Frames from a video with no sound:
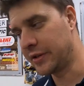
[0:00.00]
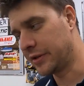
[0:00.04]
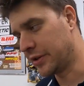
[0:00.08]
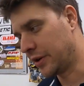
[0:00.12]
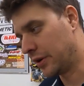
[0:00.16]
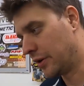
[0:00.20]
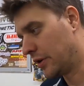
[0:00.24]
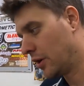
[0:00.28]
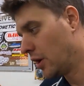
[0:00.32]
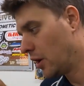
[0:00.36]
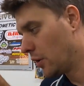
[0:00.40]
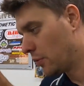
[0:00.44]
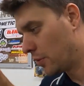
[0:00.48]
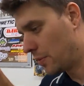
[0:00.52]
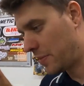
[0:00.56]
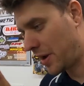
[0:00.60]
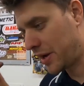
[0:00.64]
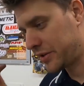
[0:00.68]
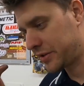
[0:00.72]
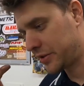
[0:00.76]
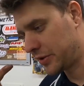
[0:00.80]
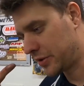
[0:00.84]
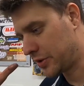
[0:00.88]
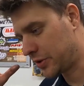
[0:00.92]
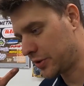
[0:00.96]
So we're
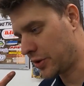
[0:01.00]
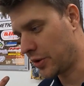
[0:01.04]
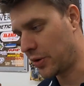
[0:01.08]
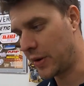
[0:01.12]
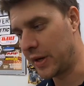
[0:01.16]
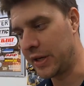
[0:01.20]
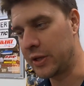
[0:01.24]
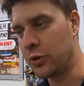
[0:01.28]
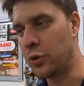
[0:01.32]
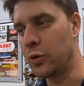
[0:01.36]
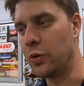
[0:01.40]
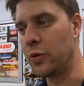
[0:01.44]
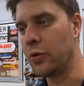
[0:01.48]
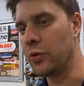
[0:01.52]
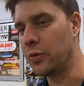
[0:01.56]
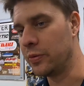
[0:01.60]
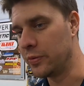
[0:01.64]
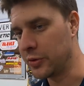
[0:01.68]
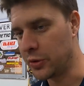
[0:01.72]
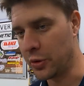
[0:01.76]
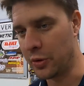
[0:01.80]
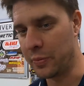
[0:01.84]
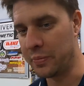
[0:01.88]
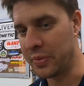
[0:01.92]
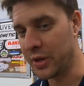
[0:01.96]
basically just going
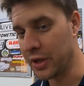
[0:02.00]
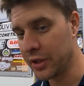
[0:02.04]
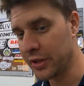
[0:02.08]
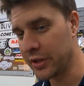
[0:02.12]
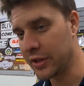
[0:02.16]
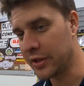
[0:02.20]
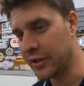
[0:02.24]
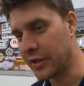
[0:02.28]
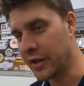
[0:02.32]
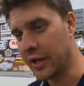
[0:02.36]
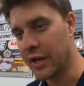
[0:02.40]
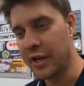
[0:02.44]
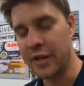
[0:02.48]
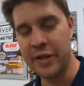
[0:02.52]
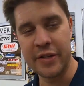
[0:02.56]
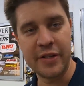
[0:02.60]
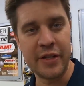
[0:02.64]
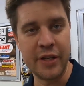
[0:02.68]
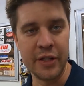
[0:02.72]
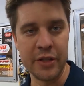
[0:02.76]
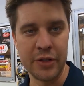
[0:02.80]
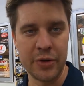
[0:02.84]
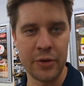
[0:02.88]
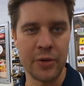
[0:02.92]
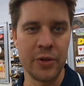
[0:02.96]
to sort of build it,
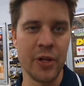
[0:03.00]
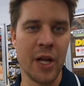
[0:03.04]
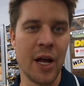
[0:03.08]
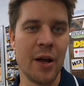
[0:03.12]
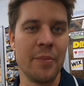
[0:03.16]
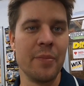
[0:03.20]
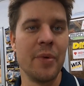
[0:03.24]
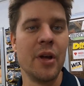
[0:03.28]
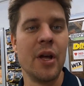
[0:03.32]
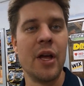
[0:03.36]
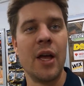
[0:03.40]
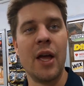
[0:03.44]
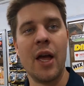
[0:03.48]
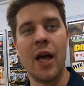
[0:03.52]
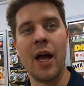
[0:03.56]
seal it all up.